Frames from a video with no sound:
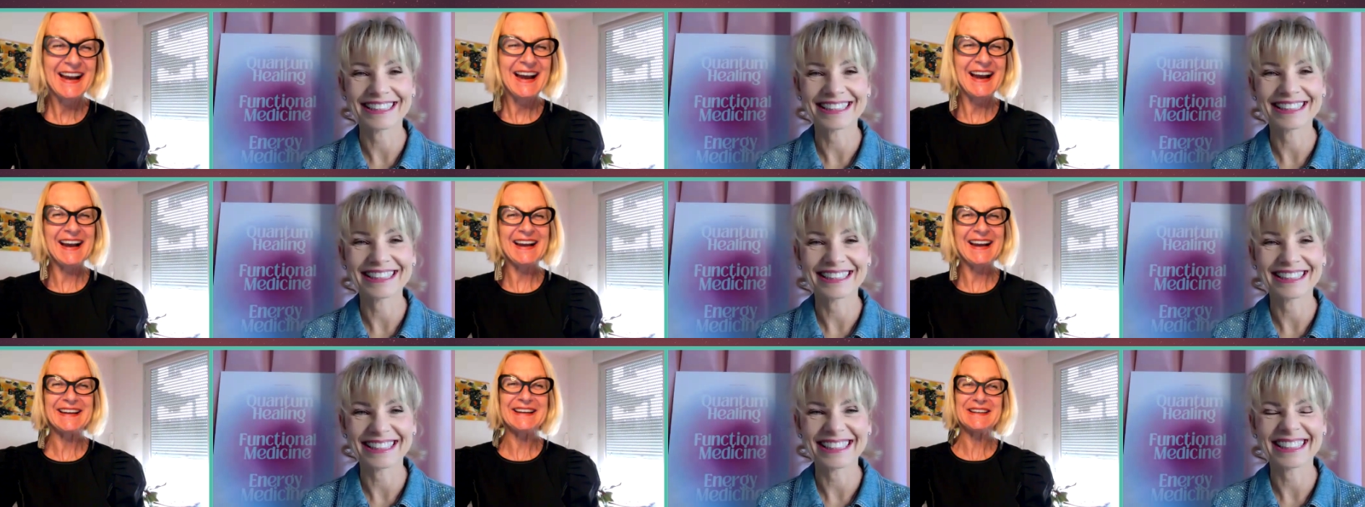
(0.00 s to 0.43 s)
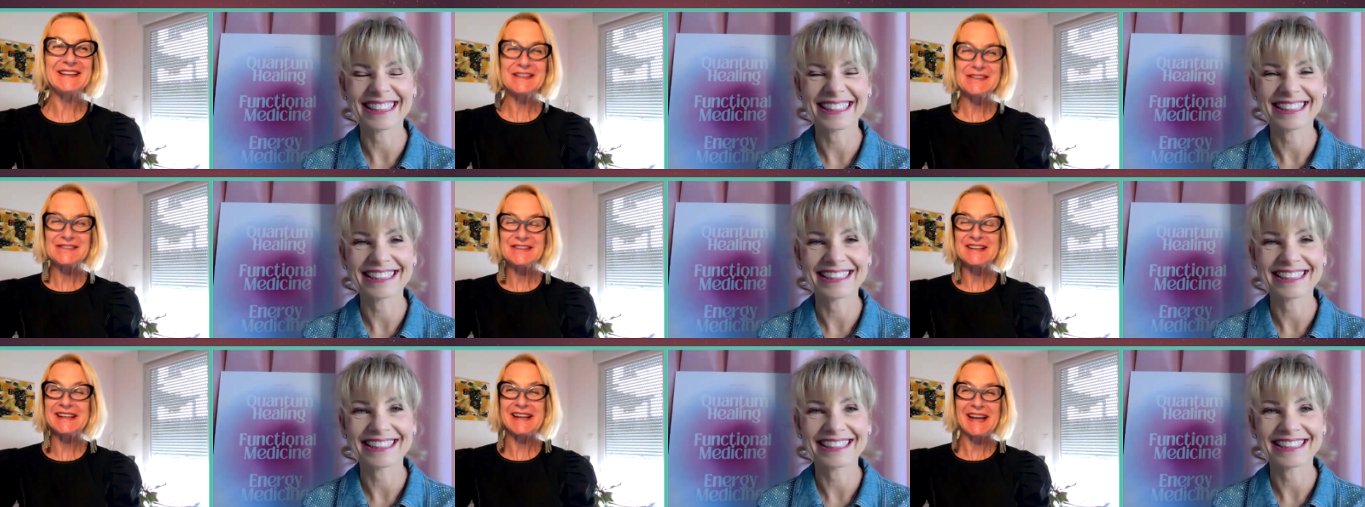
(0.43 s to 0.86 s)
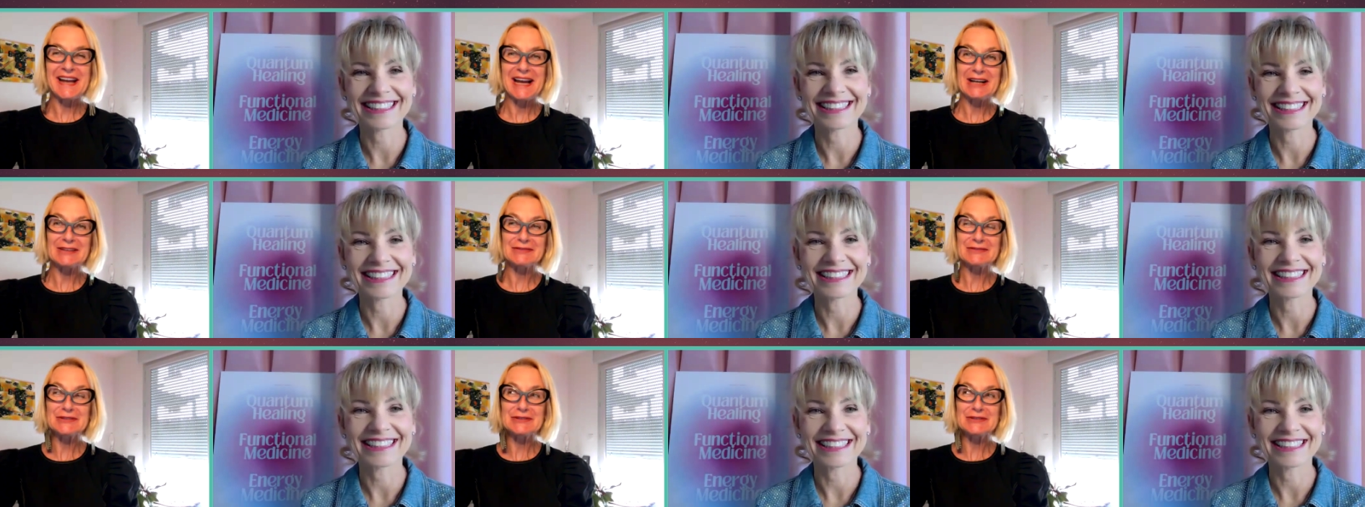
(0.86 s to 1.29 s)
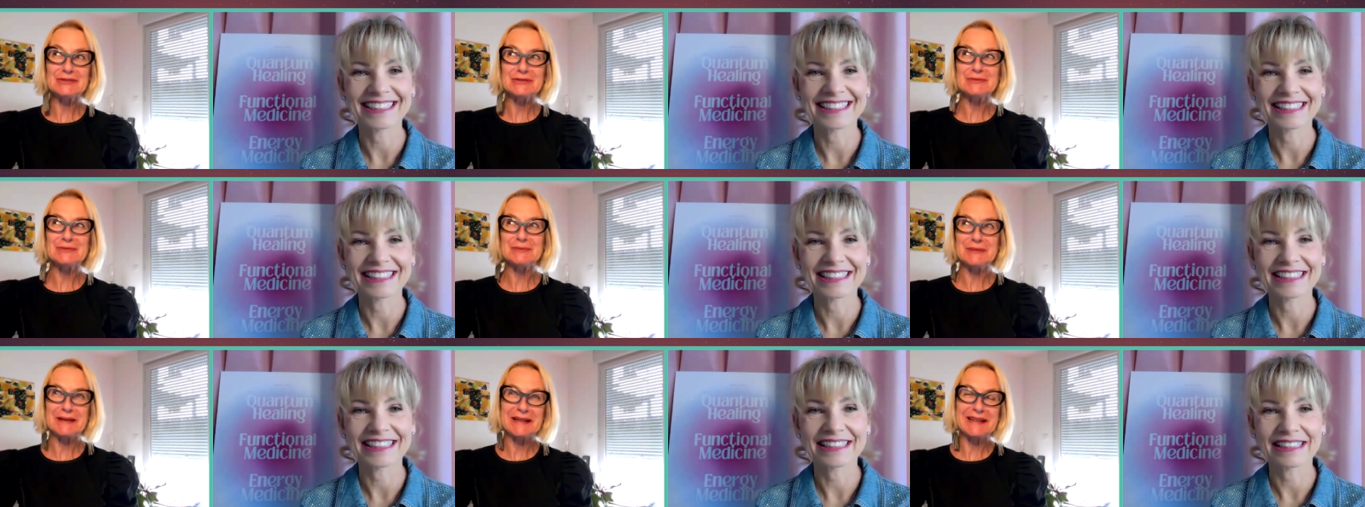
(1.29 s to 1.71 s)
Speaker 1: I usually have
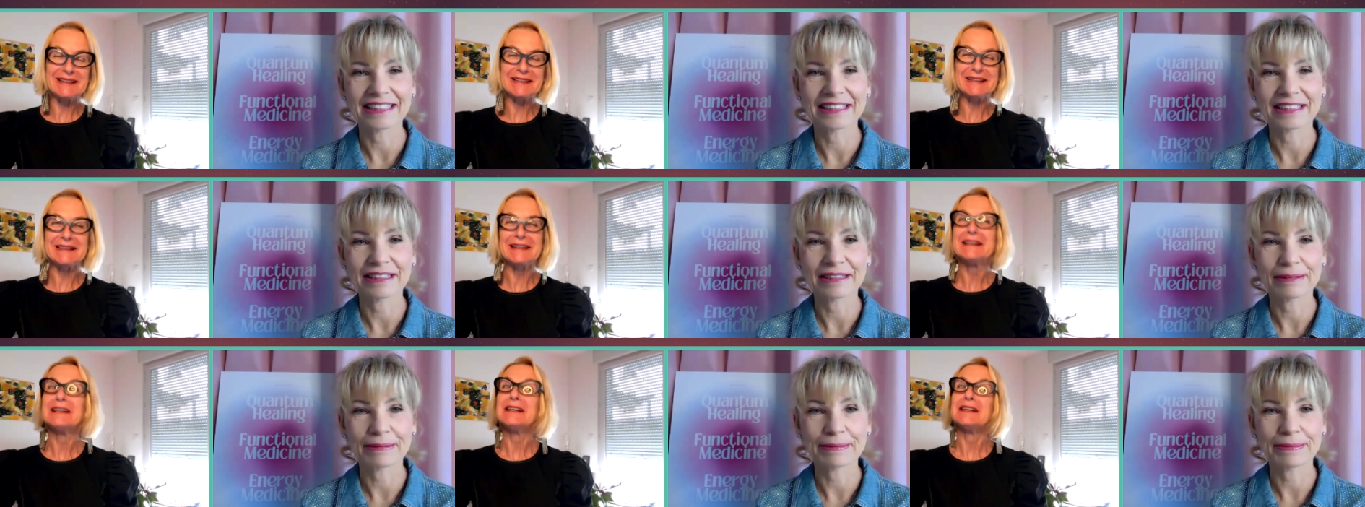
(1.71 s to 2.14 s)
2 big